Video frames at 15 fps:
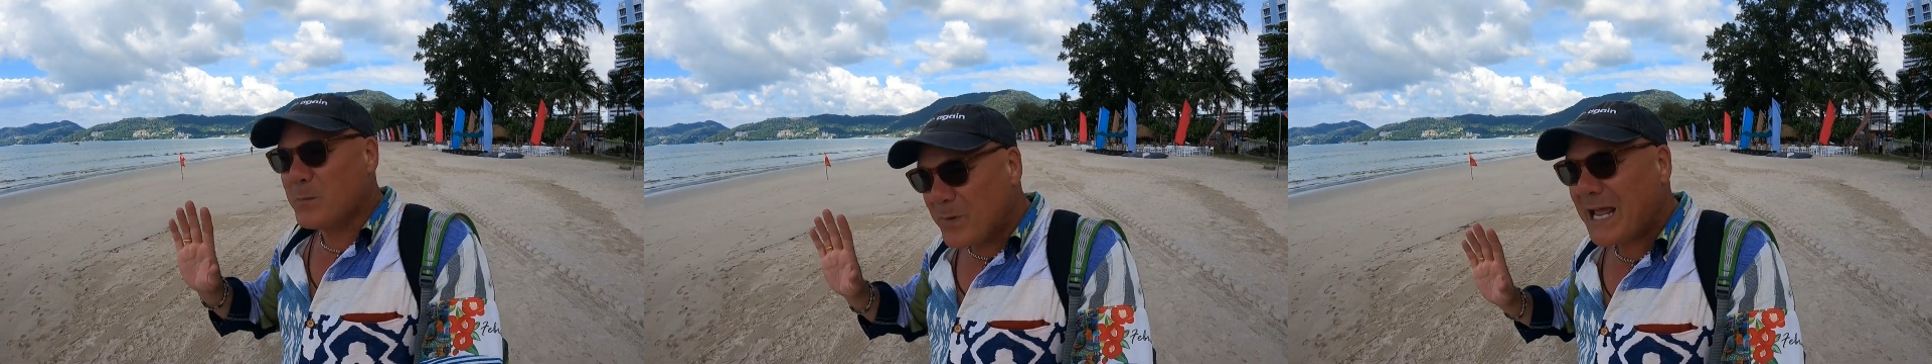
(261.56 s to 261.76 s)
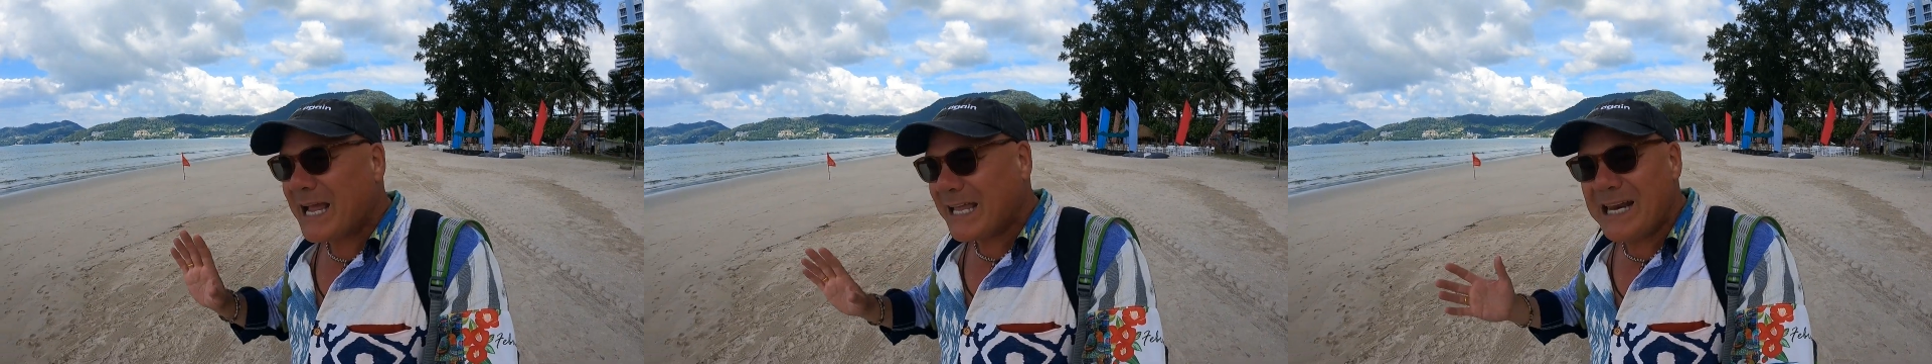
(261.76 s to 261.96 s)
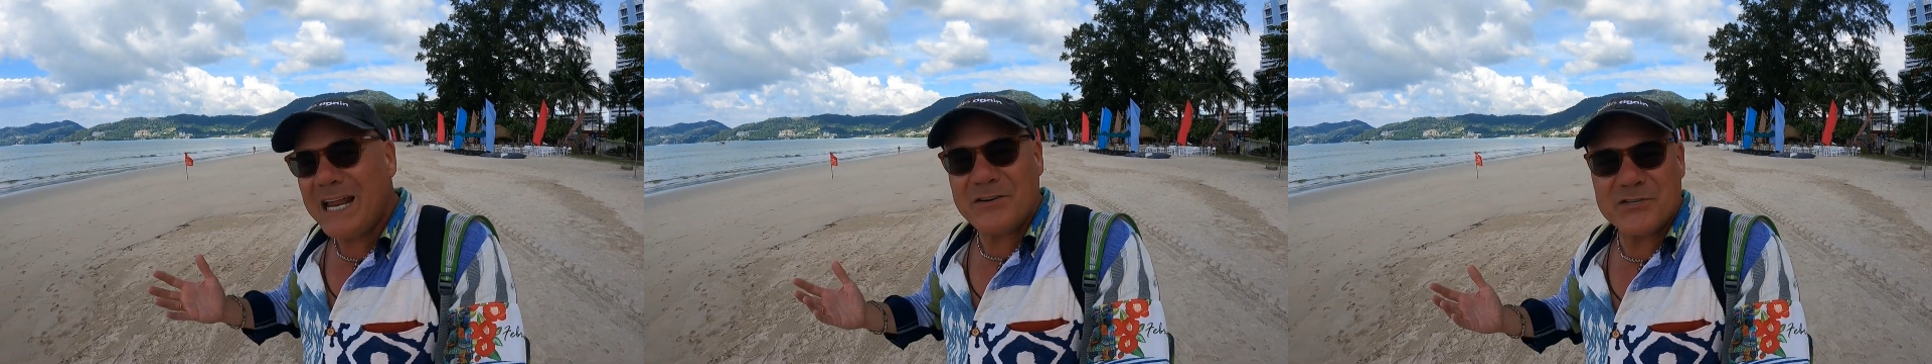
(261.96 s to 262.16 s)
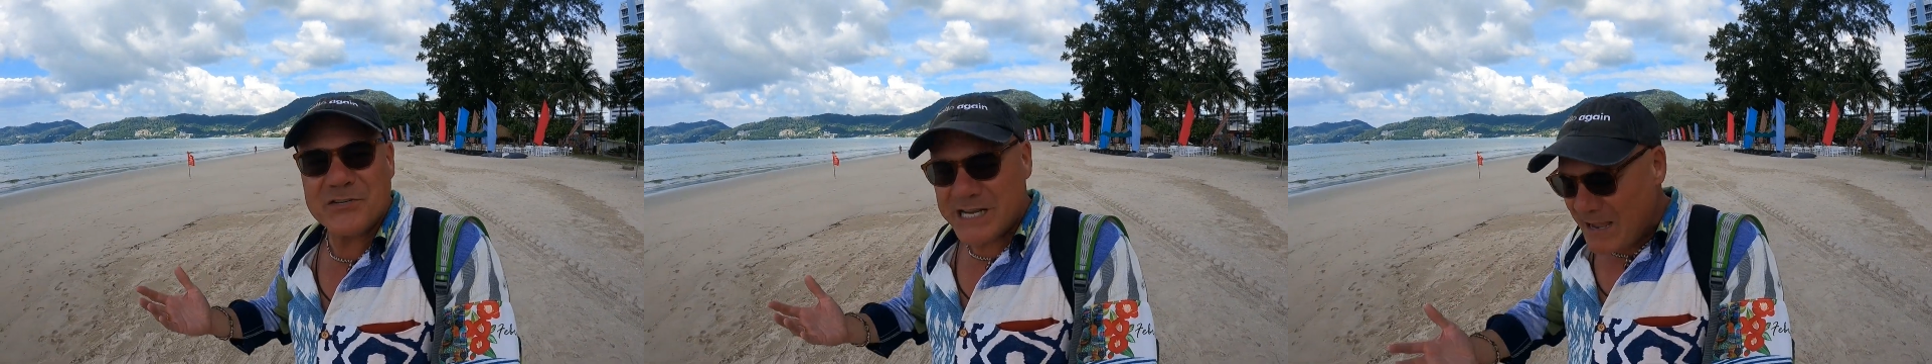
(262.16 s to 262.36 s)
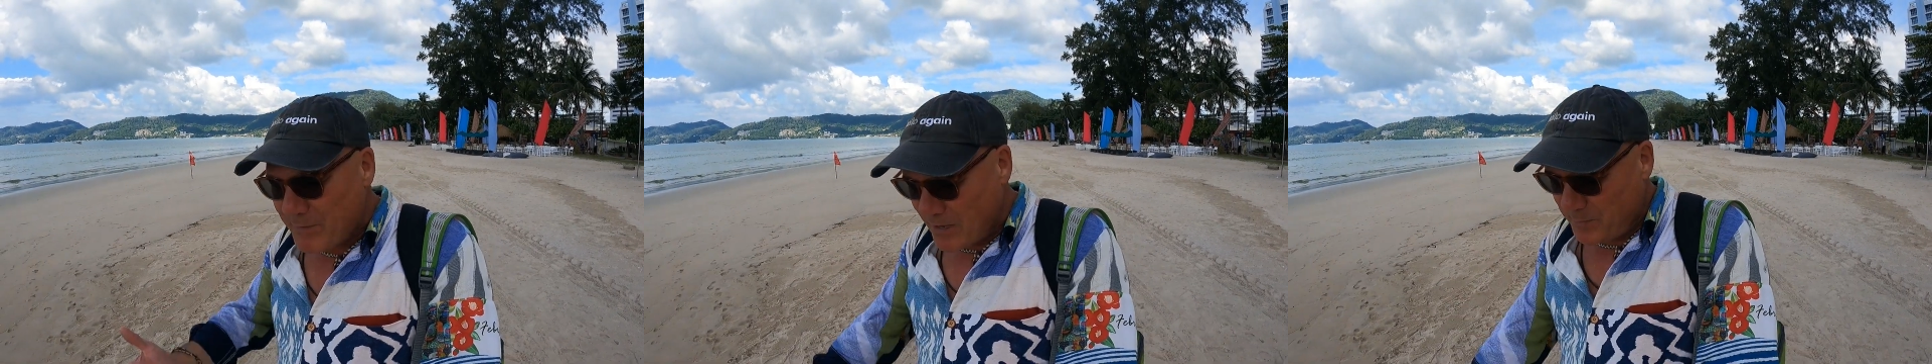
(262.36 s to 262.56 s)
but I can
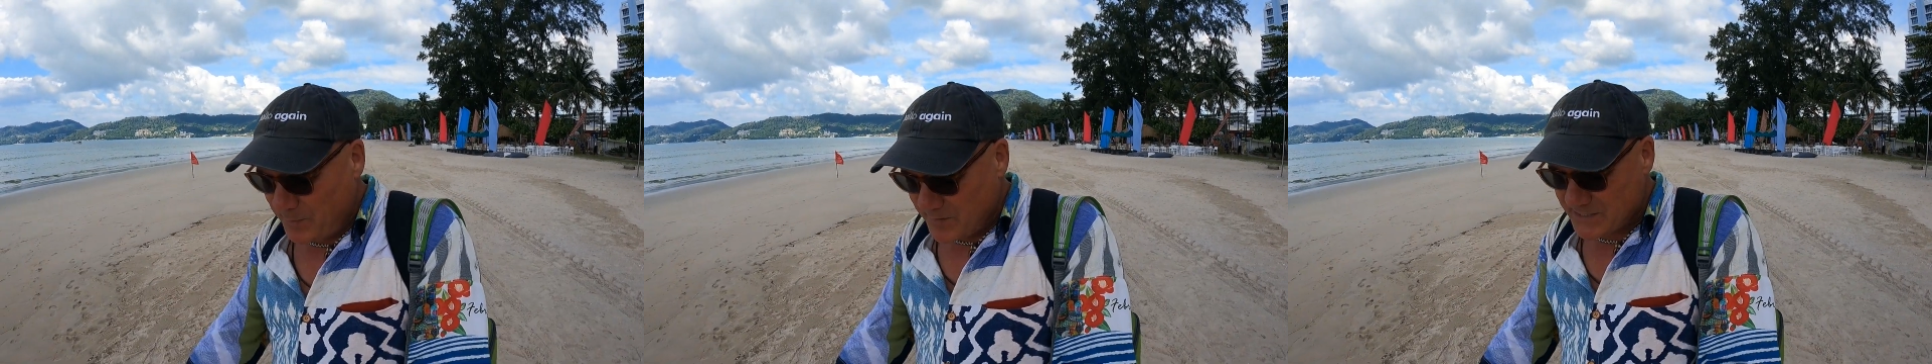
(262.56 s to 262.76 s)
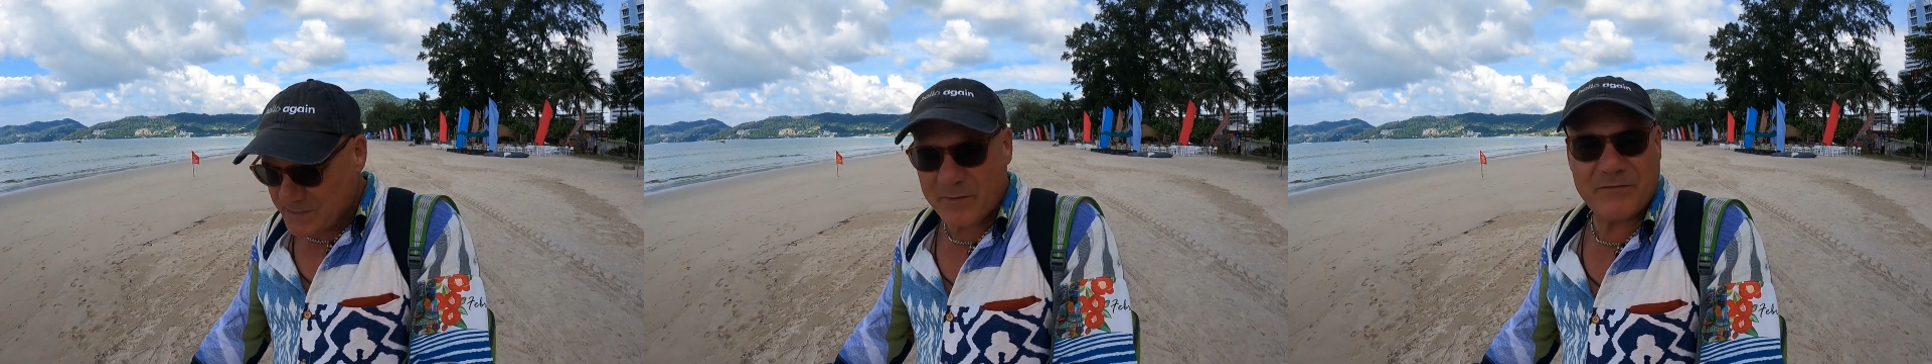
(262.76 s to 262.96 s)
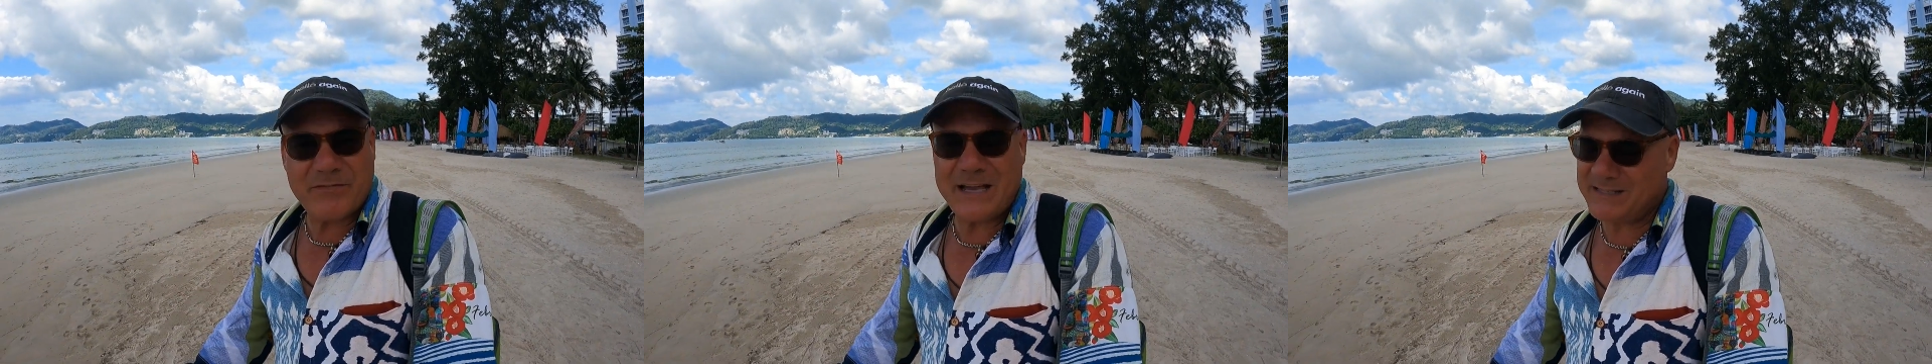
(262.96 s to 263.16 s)
understand why someone,